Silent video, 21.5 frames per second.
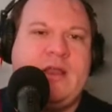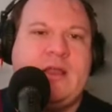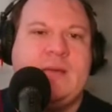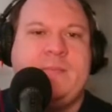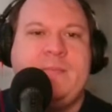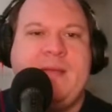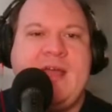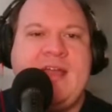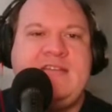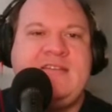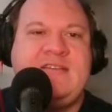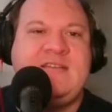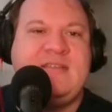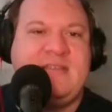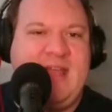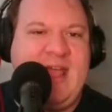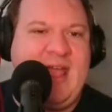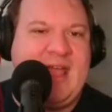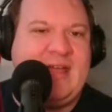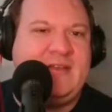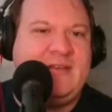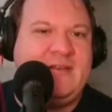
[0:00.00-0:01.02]
And
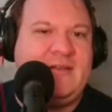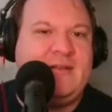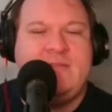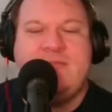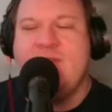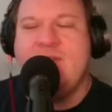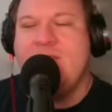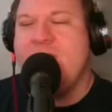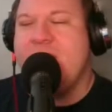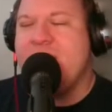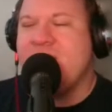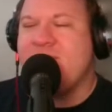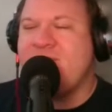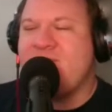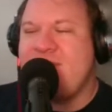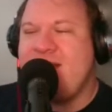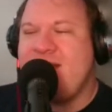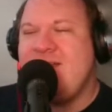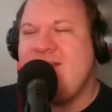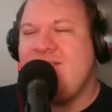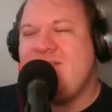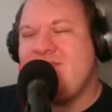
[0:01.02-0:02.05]
imagine that the Doctor
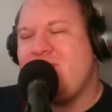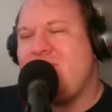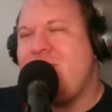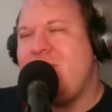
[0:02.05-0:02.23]
Strange